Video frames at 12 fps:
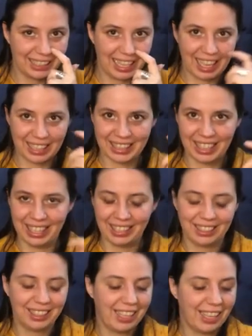
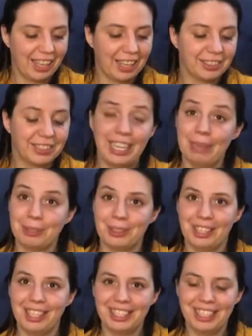Arsene slept
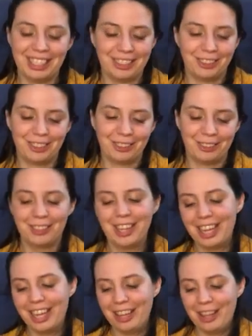on it. He took
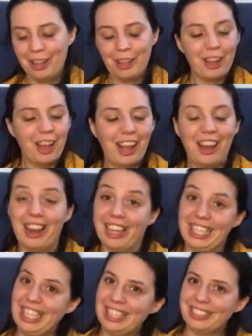a
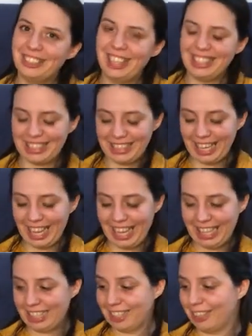liking to it,
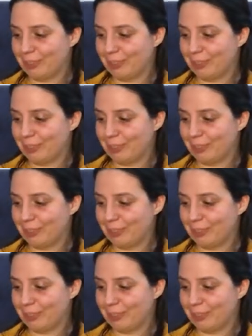and